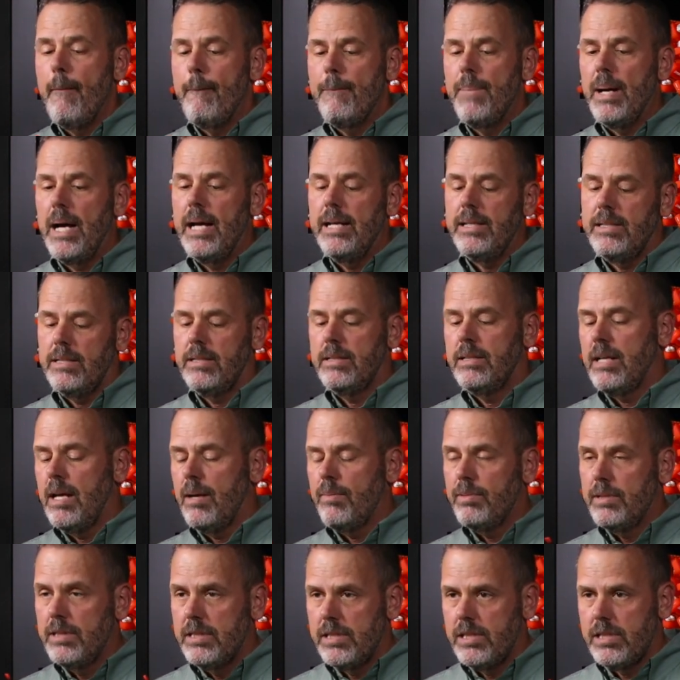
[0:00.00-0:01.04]
but a
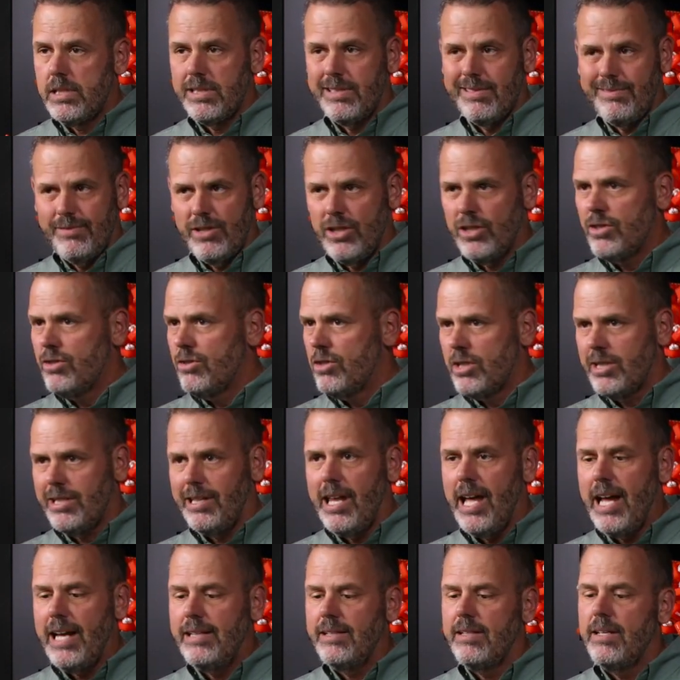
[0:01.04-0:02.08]
couple of just
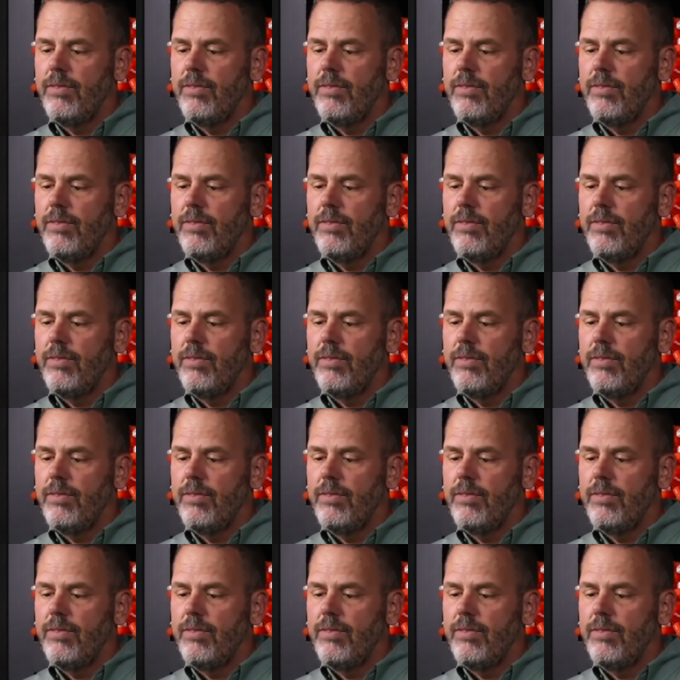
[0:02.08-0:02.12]
slight